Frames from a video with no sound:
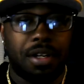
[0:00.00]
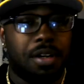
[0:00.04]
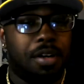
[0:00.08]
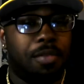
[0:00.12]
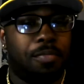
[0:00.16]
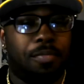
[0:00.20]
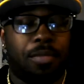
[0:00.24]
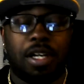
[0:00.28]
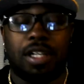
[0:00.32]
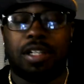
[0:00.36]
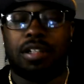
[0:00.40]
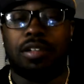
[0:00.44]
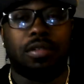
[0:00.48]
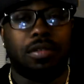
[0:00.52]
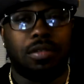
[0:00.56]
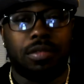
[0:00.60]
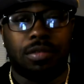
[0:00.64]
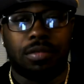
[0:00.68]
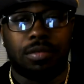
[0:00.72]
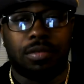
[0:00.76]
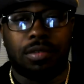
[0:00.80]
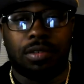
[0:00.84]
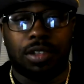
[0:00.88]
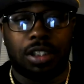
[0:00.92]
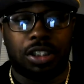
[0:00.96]
but
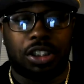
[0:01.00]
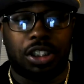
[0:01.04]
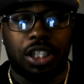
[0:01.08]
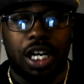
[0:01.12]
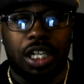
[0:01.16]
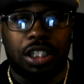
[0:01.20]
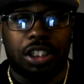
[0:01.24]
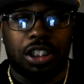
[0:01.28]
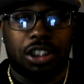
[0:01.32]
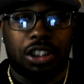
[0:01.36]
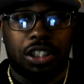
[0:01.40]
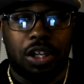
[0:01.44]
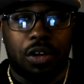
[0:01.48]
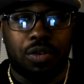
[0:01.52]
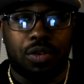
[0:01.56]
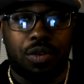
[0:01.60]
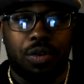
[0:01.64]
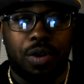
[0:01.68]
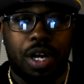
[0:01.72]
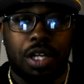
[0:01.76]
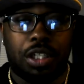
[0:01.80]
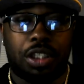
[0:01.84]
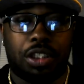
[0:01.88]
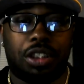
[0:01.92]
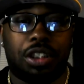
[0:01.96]
the judges don't
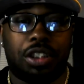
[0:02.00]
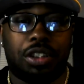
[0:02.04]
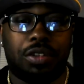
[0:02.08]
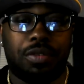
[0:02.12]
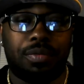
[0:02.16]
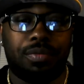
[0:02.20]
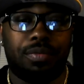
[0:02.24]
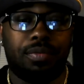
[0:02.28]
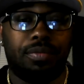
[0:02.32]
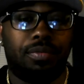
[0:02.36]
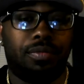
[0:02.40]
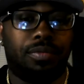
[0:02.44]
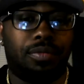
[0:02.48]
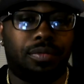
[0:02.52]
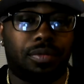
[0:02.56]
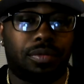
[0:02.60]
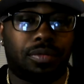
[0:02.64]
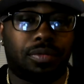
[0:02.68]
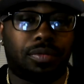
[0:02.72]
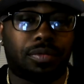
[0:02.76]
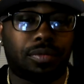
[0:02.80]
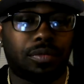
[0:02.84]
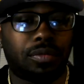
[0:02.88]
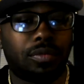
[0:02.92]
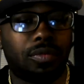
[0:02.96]
question.
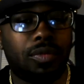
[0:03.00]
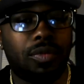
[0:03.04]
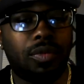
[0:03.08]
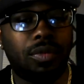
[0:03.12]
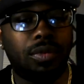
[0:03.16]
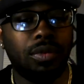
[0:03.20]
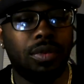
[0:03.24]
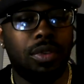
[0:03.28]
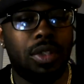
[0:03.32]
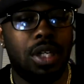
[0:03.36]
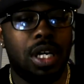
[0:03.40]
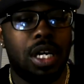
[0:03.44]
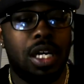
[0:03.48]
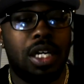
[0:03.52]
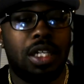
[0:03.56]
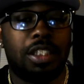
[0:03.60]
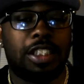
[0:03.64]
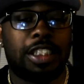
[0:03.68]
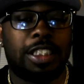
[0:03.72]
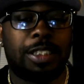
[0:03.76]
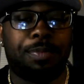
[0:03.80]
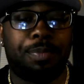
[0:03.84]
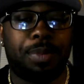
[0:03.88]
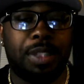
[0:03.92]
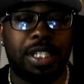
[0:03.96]

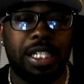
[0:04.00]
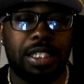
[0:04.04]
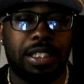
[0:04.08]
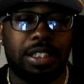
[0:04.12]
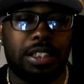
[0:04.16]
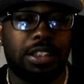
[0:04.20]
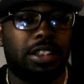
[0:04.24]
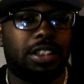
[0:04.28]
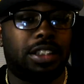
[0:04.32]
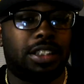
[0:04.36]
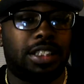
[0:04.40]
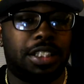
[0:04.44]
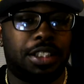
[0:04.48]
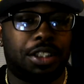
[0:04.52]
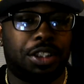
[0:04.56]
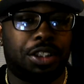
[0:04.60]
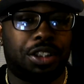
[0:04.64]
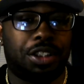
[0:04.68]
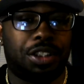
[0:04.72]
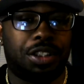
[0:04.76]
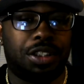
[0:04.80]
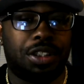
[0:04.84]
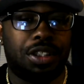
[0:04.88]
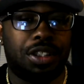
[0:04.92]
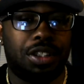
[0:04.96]
Split
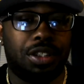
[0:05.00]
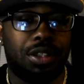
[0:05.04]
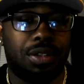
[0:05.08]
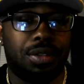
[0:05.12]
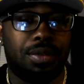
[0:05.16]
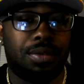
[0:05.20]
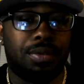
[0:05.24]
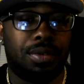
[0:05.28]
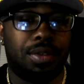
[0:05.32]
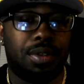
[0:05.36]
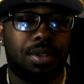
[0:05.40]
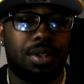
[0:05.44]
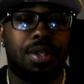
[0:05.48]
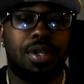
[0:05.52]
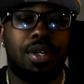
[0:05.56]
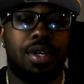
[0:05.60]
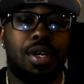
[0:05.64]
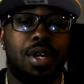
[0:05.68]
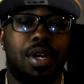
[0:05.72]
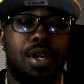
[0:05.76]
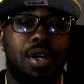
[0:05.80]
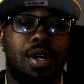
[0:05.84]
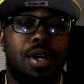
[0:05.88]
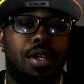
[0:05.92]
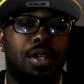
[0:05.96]
decision.
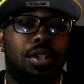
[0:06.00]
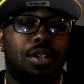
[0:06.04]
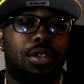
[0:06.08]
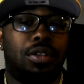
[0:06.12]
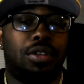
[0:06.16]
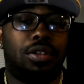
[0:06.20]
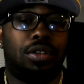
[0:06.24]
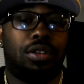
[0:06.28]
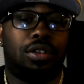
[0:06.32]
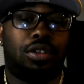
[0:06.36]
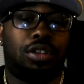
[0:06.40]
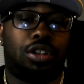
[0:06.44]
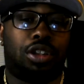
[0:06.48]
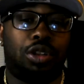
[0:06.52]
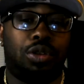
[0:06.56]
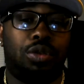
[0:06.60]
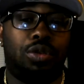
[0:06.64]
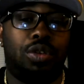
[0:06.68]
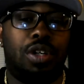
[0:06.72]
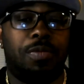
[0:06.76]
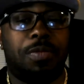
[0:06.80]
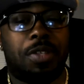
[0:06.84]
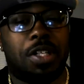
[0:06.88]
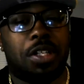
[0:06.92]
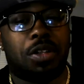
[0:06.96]

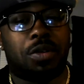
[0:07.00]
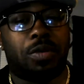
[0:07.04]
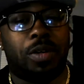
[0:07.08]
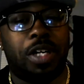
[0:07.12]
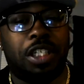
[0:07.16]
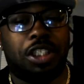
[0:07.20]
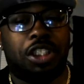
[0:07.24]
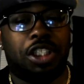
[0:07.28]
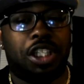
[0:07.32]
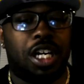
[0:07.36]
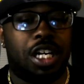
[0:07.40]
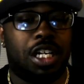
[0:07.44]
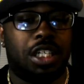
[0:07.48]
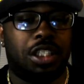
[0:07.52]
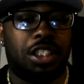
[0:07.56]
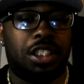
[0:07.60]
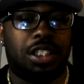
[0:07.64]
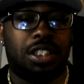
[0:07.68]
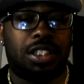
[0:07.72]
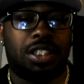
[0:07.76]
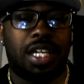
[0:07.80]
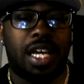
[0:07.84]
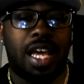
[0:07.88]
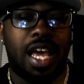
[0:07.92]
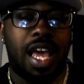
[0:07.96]
Two of the three
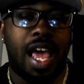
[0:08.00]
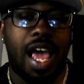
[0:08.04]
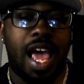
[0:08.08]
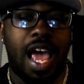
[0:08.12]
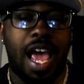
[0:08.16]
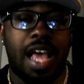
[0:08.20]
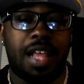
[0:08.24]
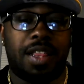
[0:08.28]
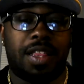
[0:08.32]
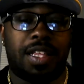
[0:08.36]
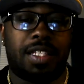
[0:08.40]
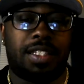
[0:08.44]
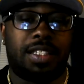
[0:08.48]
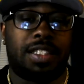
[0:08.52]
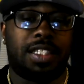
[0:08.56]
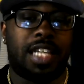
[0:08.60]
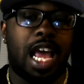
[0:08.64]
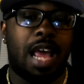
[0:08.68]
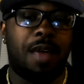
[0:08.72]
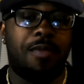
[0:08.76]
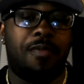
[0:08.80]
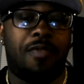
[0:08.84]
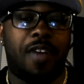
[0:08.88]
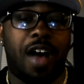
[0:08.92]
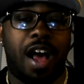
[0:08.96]
judges had the
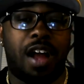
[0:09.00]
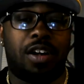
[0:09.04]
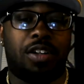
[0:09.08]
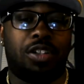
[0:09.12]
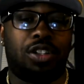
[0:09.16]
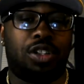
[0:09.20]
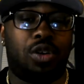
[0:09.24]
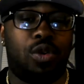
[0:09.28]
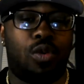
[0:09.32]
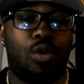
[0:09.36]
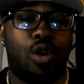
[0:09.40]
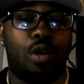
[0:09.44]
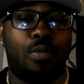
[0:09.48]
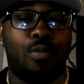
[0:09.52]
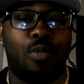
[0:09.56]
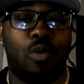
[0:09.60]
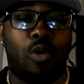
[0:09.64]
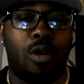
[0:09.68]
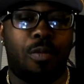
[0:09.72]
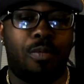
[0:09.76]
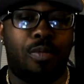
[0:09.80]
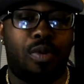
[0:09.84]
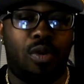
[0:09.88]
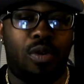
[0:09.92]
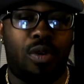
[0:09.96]
same fighter scoring
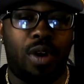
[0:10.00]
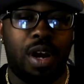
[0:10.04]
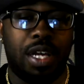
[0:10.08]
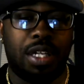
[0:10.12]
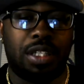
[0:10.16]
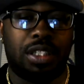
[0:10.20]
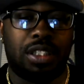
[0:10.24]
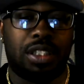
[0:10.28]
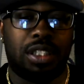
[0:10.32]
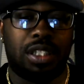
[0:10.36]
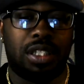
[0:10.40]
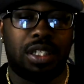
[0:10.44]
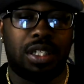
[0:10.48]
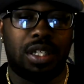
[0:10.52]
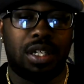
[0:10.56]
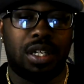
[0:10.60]
more points,